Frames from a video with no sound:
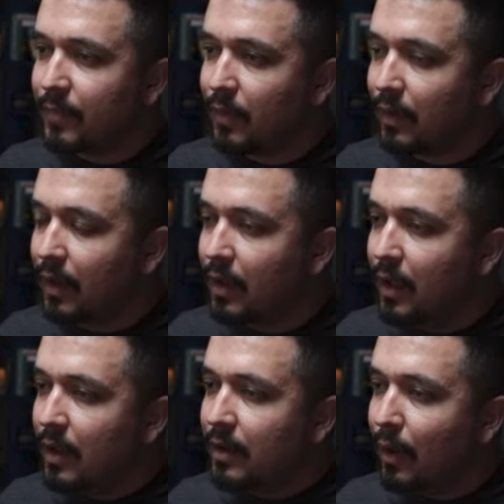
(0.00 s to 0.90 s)
Okay,
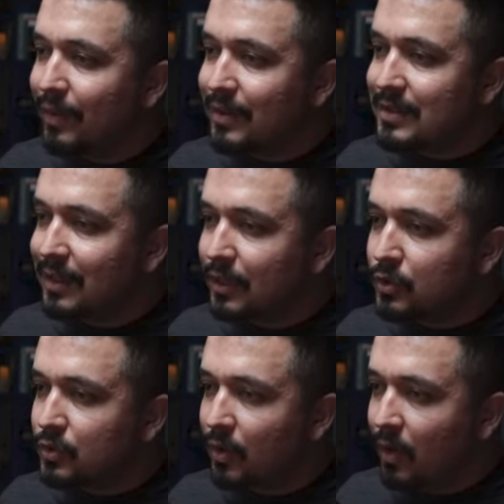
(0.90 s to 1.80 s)
now when you select
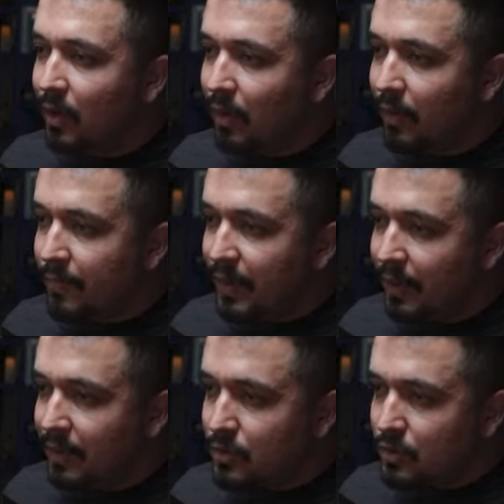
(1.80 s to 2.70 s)
show all,
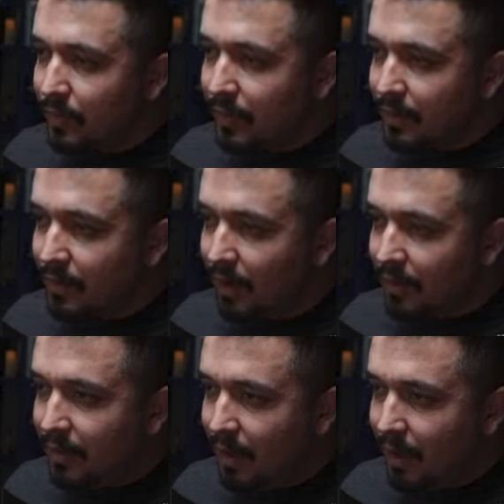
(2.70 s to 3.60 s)
it is showing a
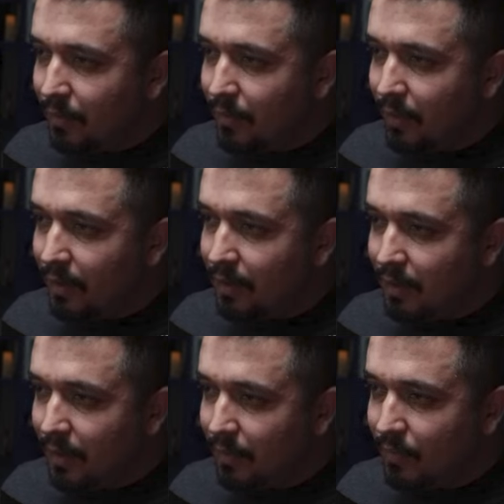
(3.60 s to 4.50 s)
tiny arrow right
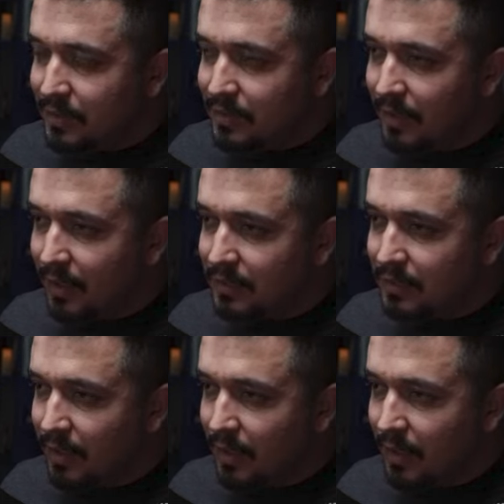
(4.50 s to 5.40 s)
here which says
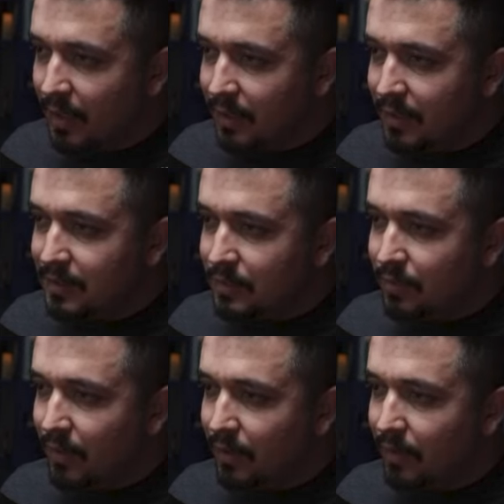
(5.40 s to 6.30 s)
this is
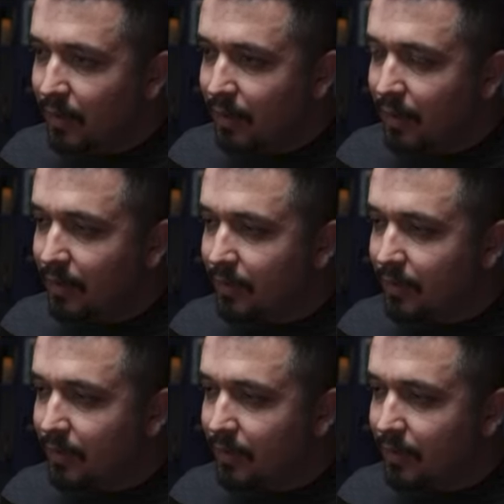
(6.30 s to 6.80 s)
where you got in.